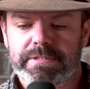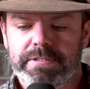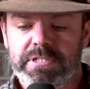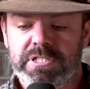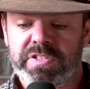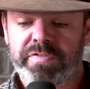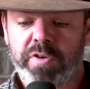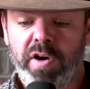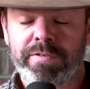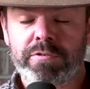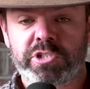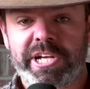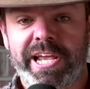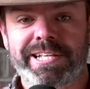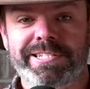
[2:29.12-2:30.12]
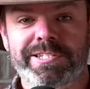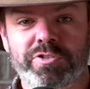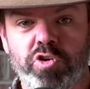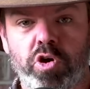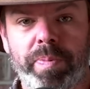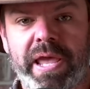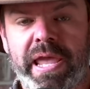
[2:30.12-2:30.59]
the survival chances
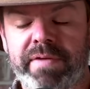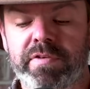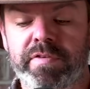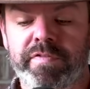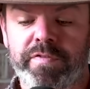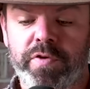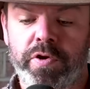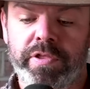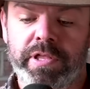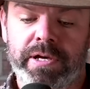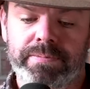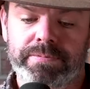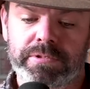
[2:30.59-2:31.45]
drop even further.